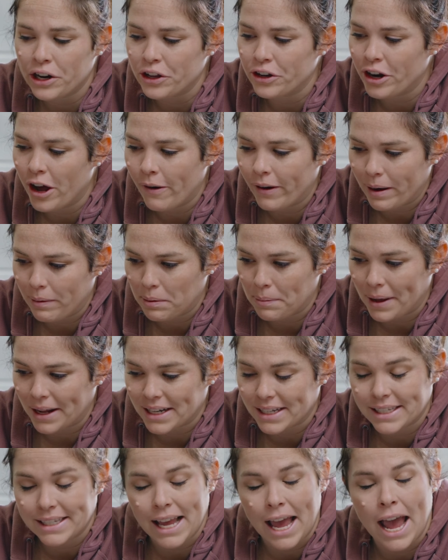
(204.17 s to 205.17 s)
you know what I'm about
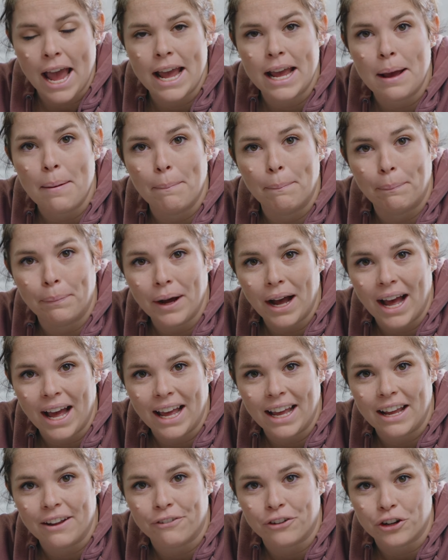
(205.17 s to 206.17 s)
to say,
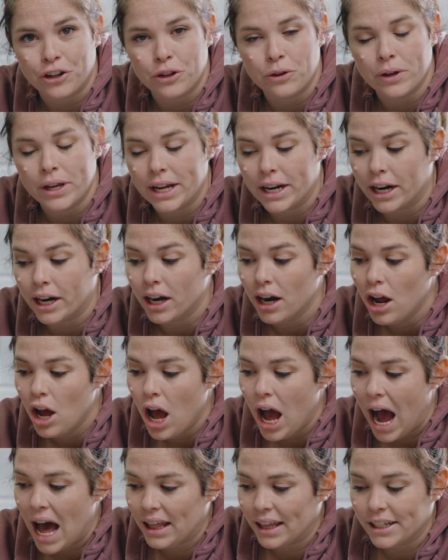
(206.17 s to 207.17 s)
but if you're new here,
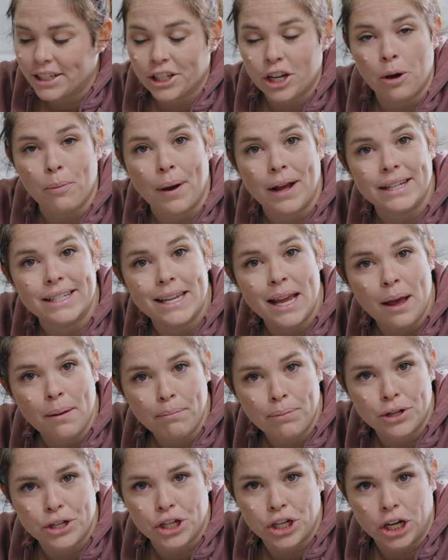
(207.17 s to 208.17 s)
I like to go by
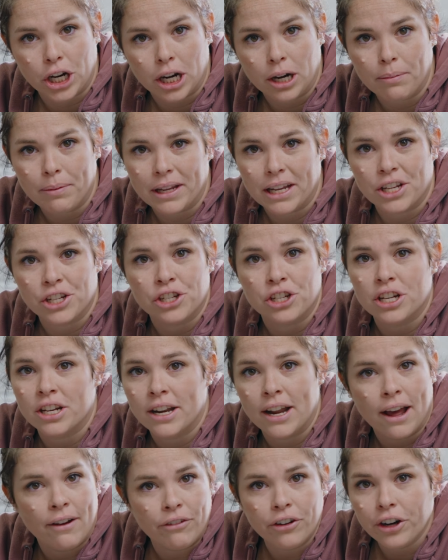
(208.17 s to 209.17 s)
temperature because you
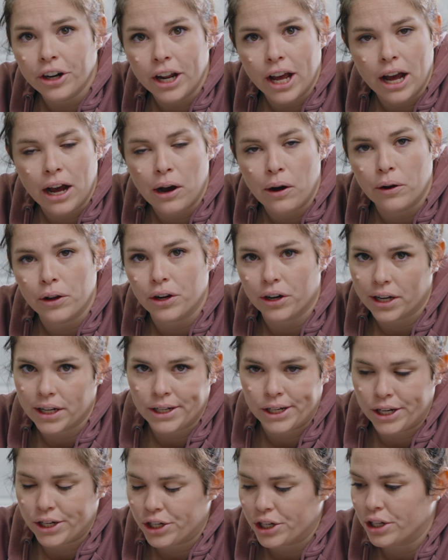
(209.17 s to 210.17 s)
never know your
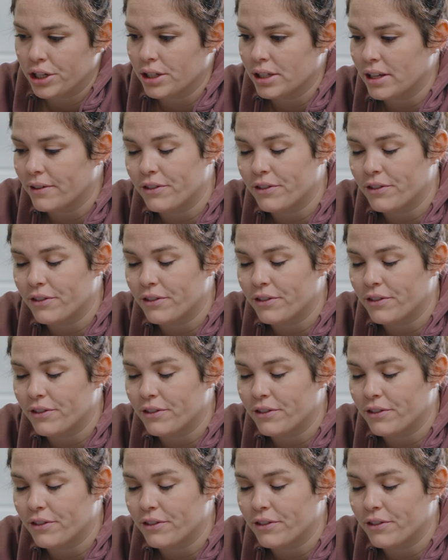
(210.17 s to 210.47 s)
conditions.